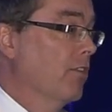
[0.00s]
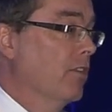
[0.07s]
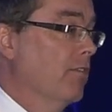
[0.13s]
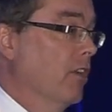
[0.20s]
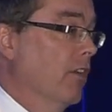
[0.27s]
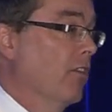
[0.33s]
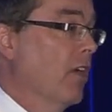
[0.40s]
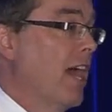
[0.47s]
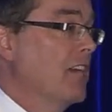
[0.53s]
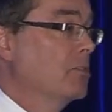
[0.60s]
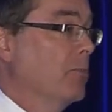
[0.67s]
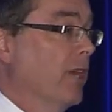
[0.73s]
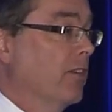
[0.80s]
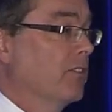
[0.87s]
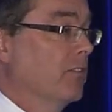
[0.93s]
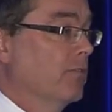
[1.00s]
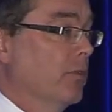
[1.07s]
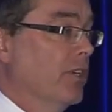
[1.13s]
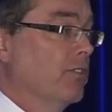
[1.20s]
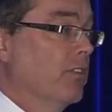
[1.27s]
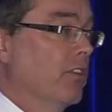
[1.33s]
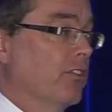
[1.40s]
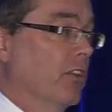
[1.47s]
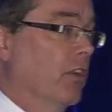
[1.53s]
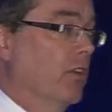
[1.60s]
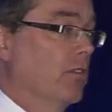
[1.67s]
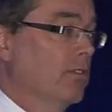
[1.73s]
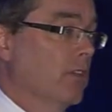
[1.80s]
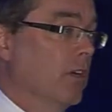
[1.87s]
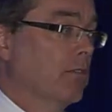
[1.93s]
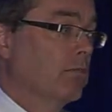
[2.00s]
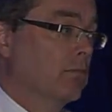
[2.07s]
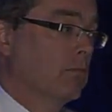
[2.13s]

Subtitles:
even other aspects of research that goes on.